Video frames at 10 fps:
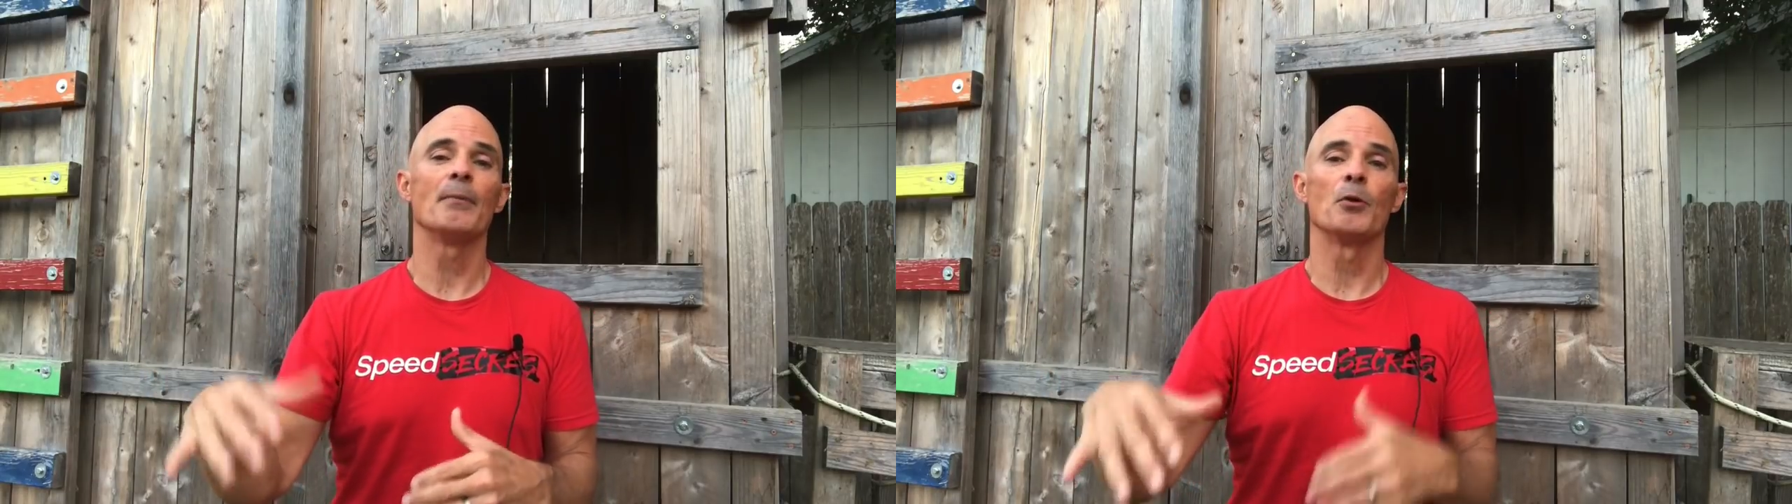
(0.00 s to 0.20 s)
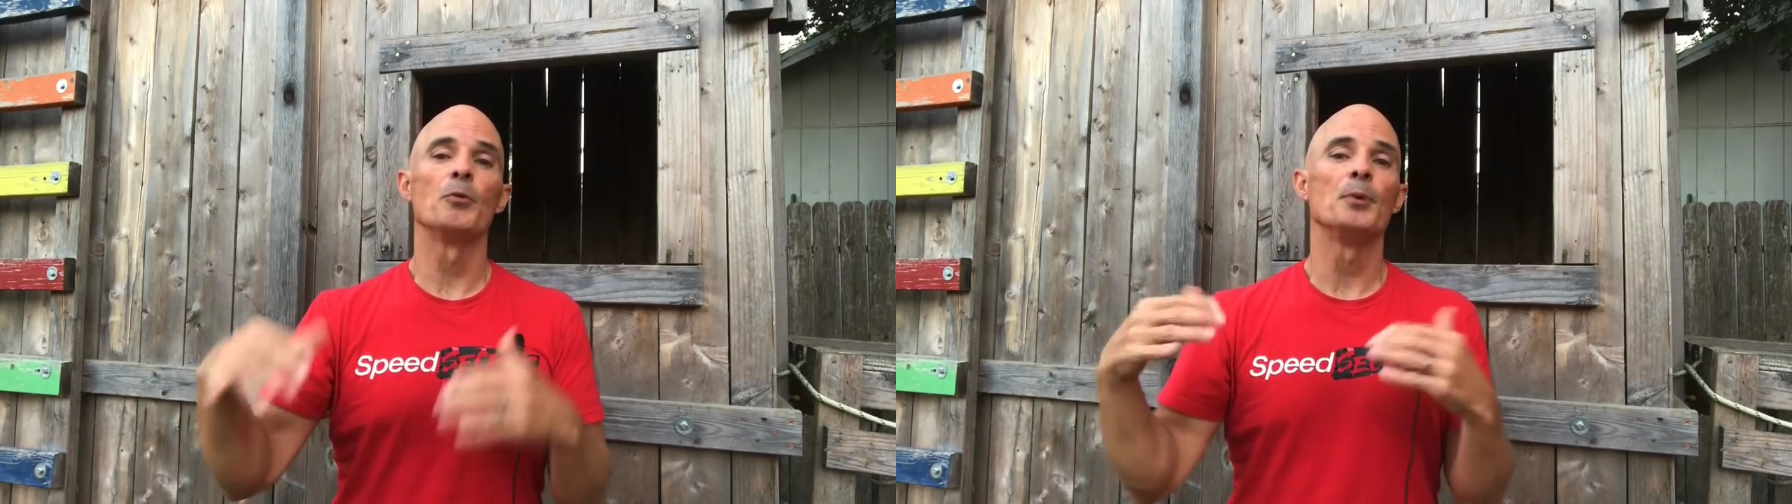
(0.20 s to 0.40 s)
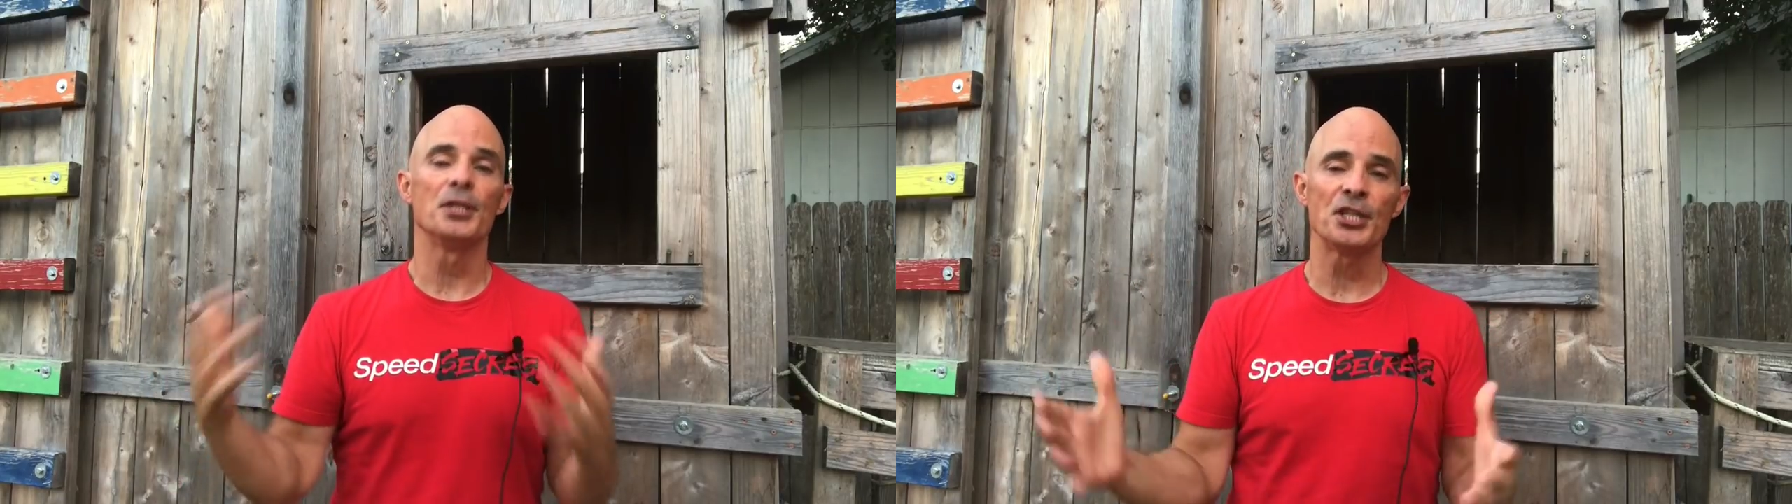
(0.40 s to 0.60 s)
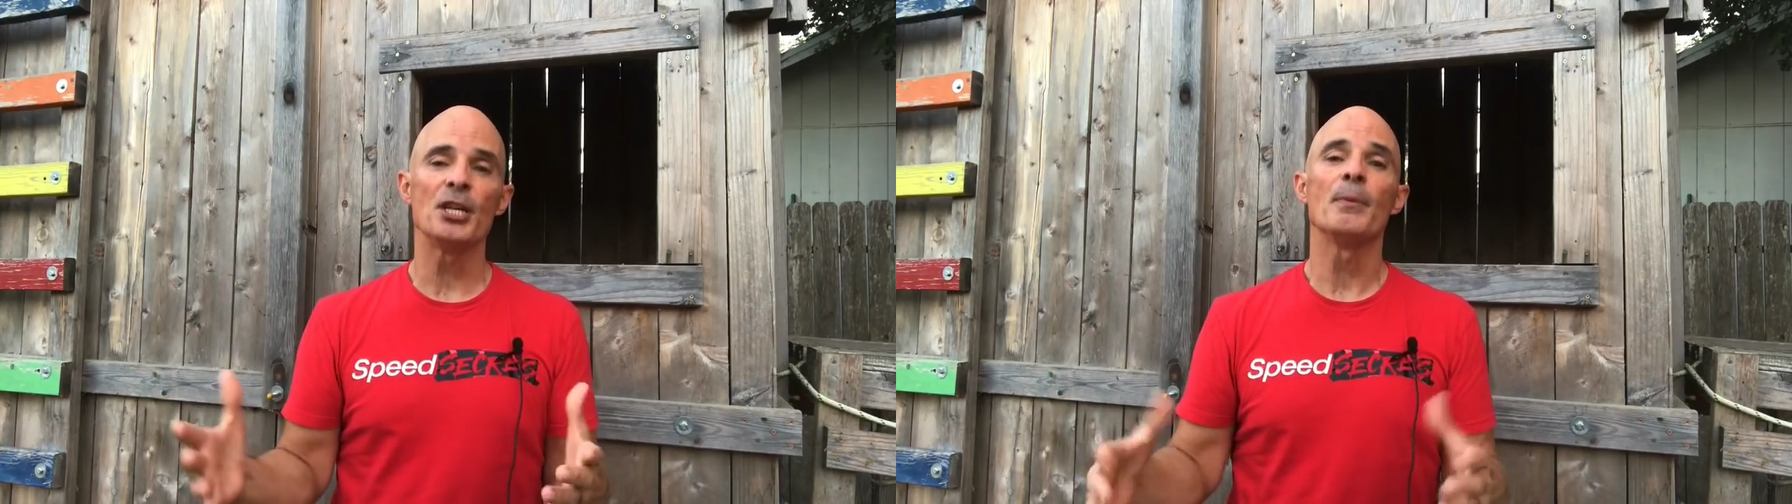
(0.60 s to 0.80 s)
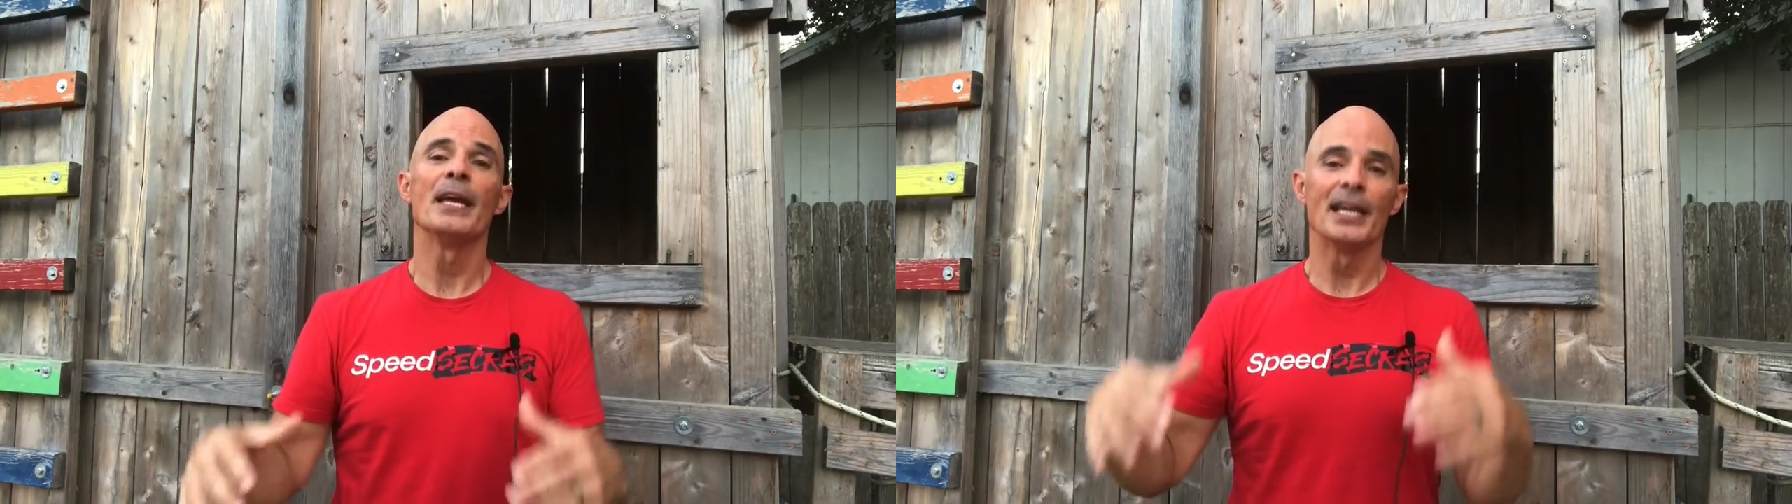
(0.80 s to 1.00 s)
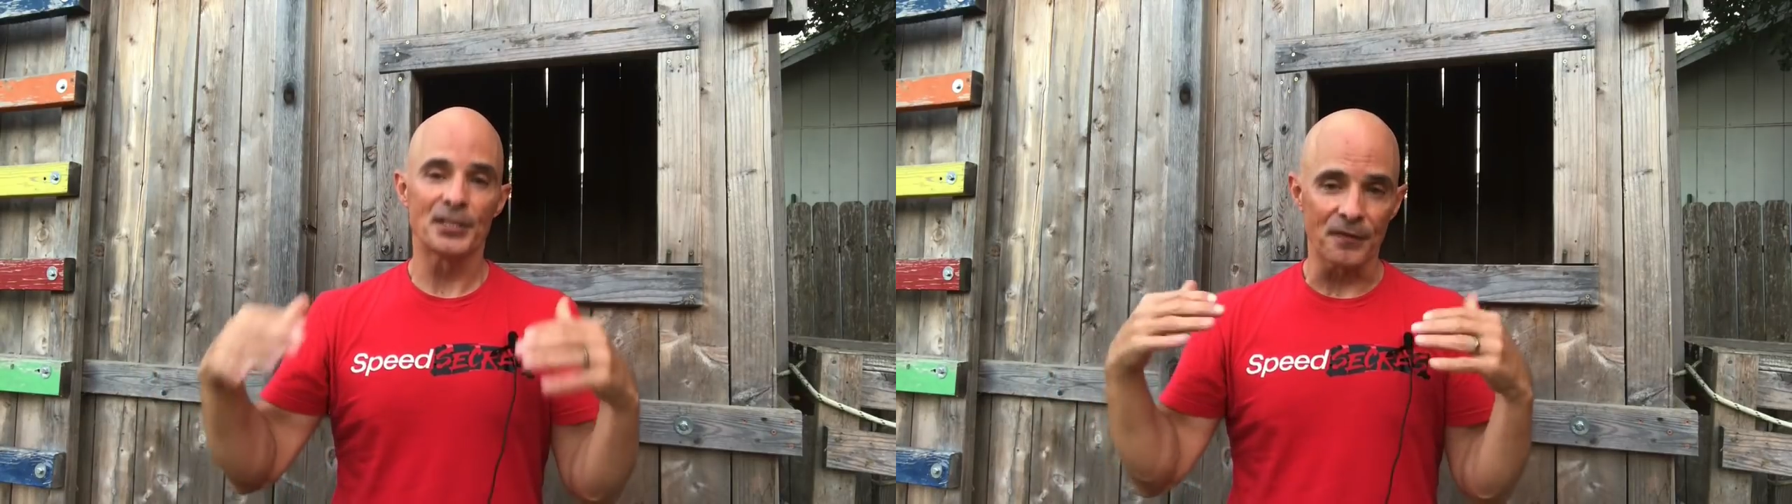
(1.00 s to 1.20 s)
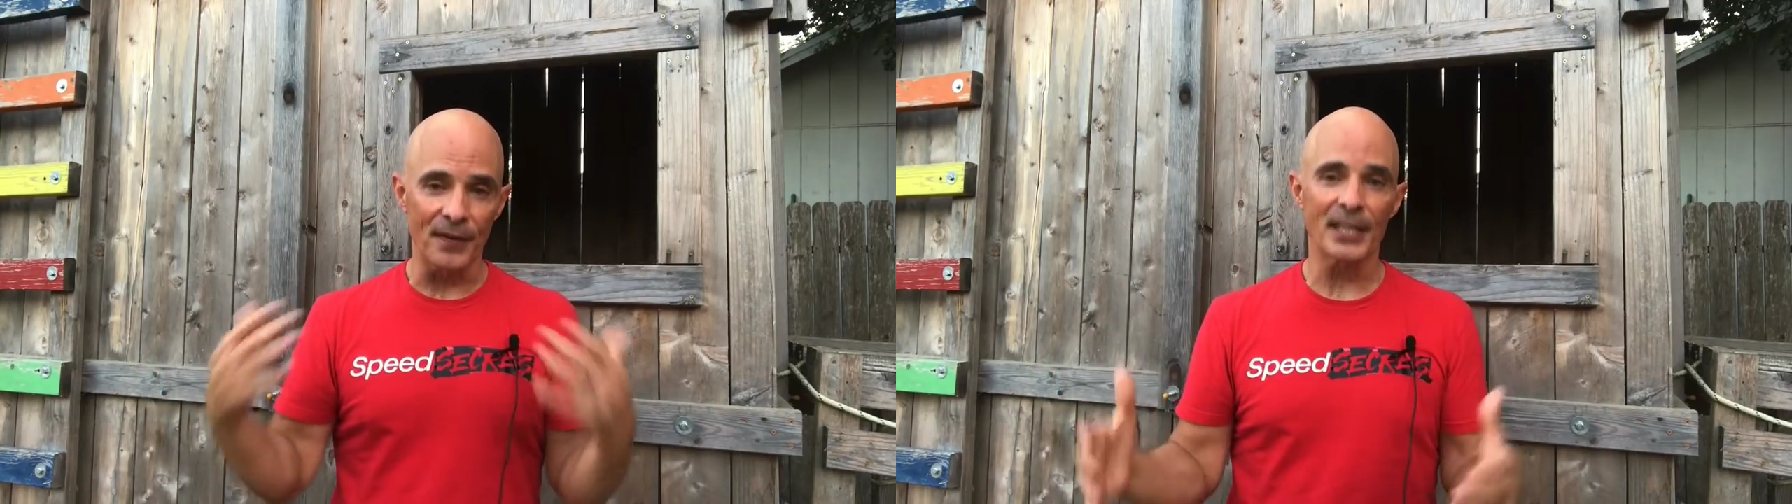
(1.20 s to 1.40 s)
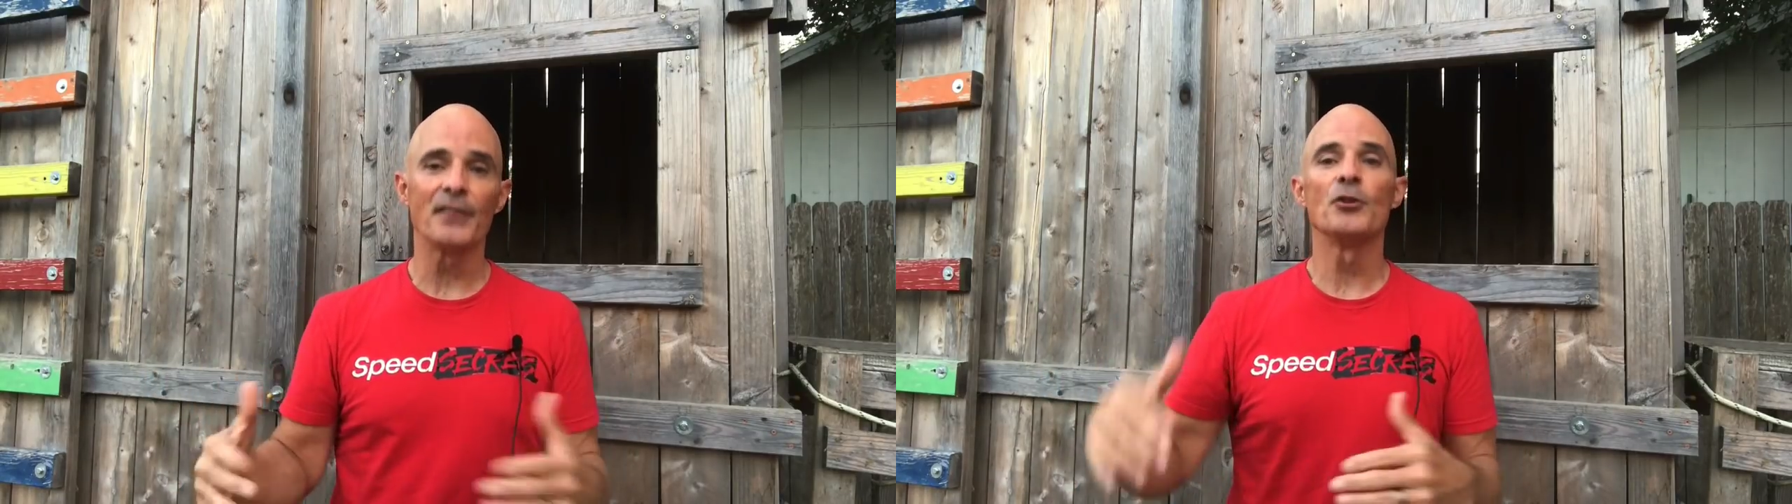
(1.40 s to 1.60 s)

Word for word: It would be cheap, it's effective,